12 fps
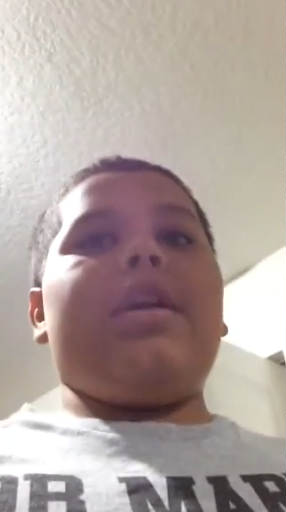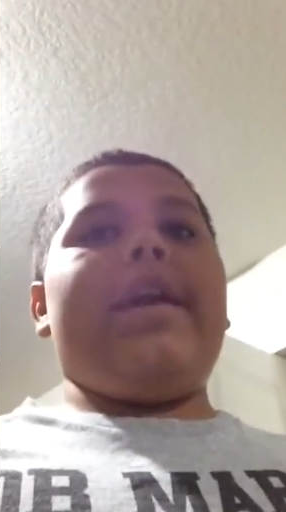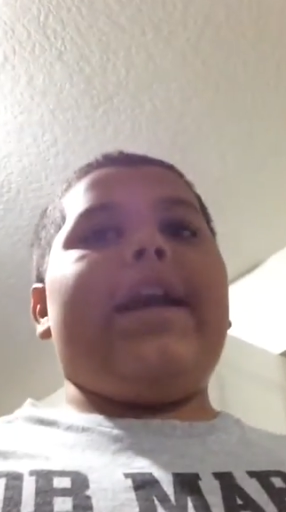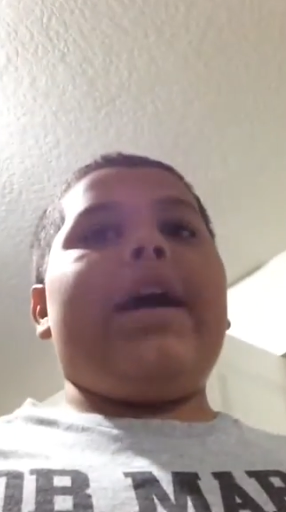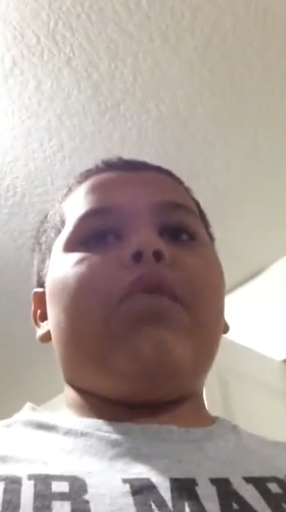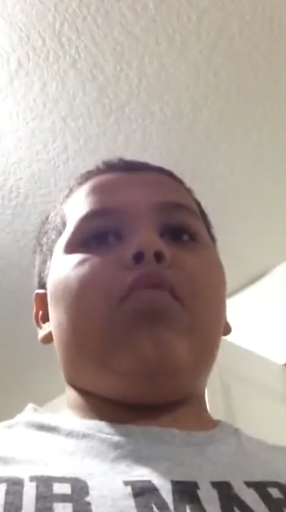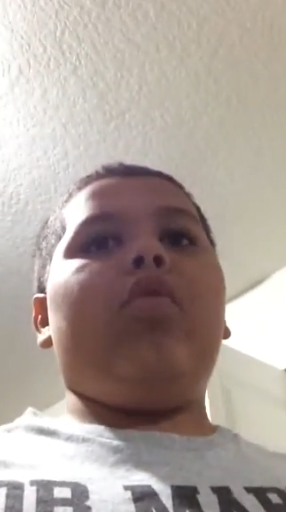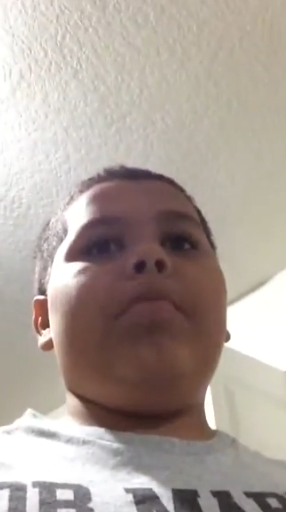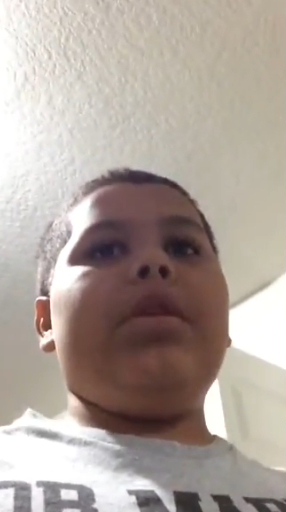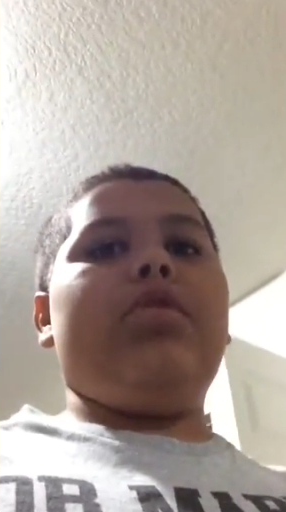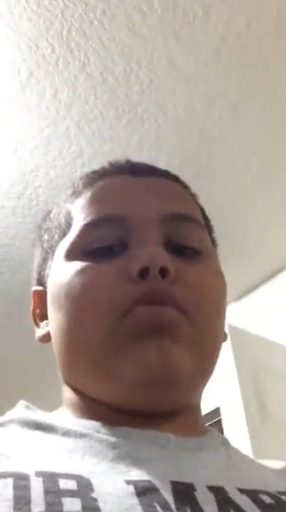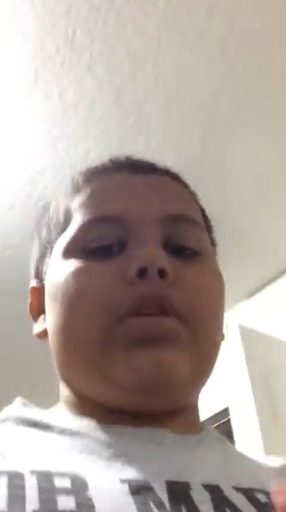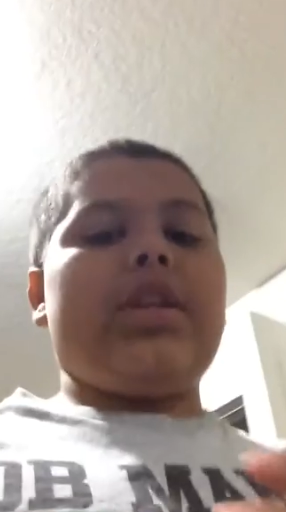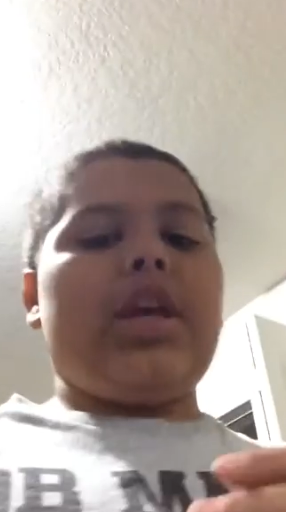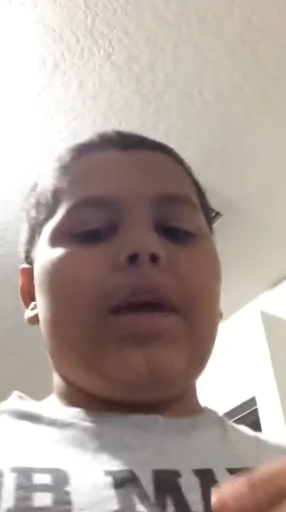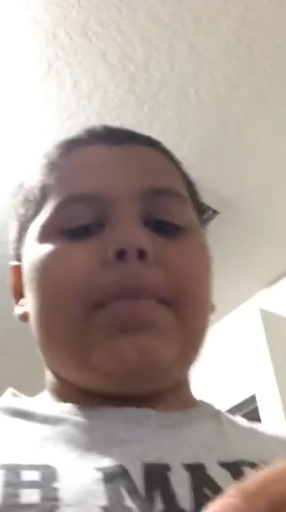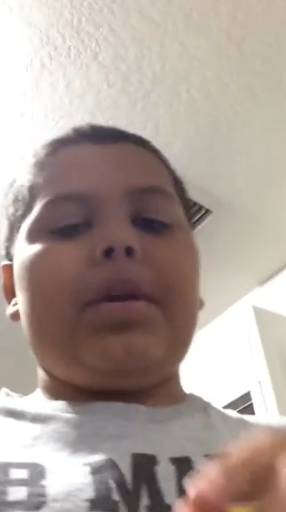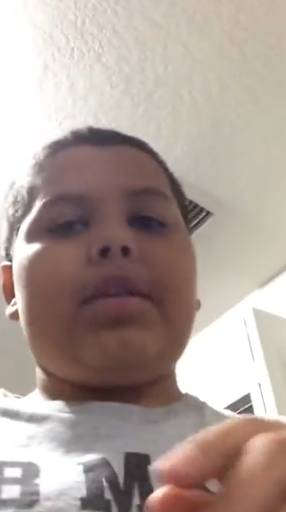and I will be doing
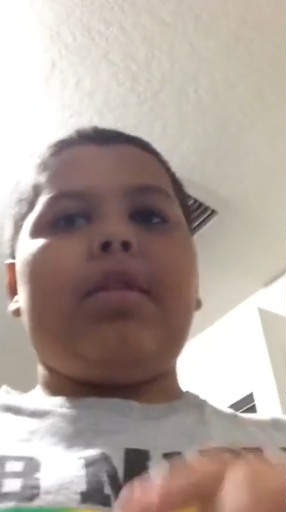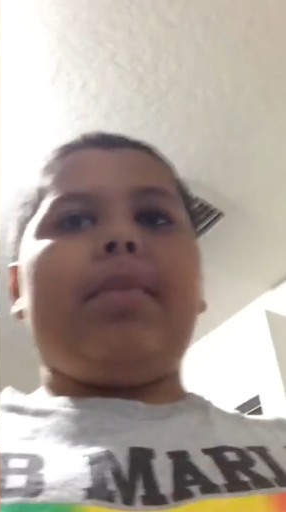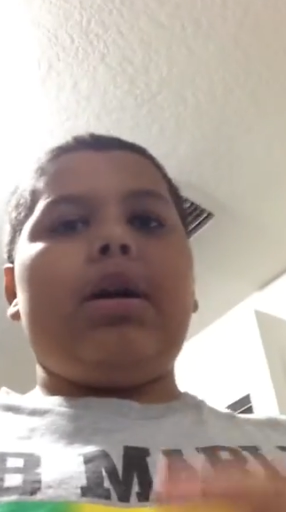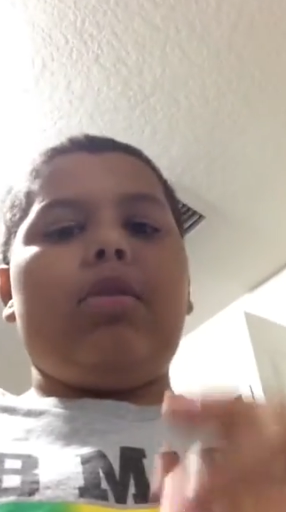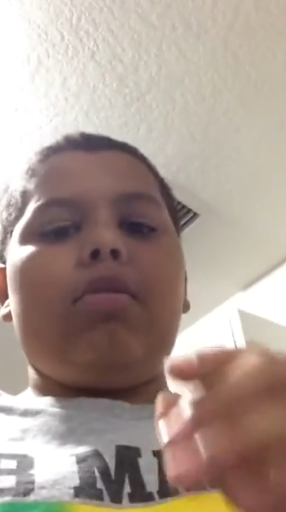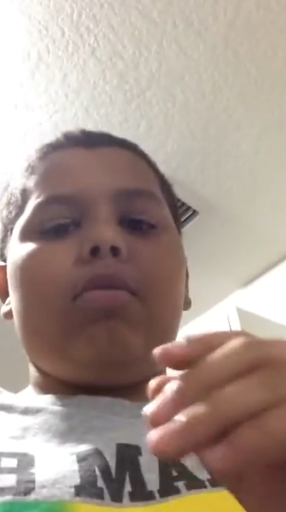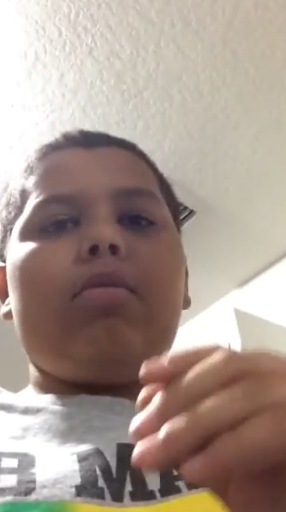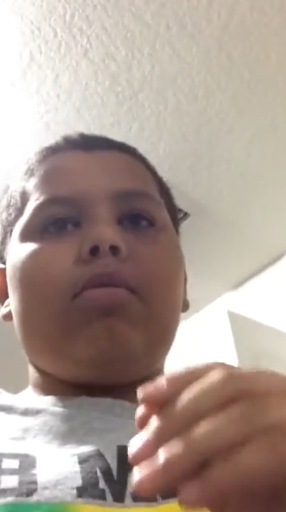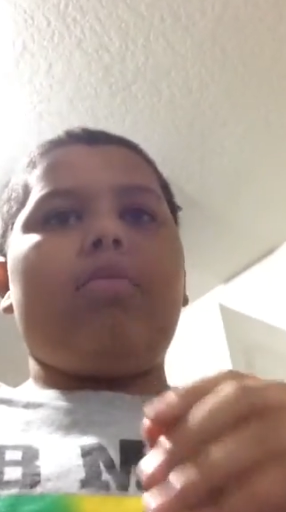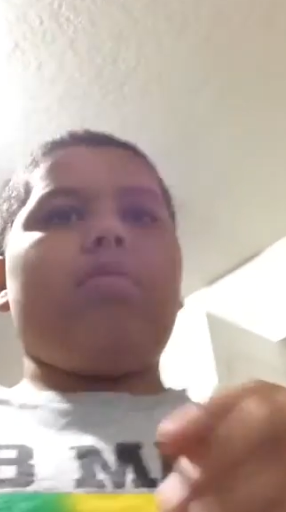topics about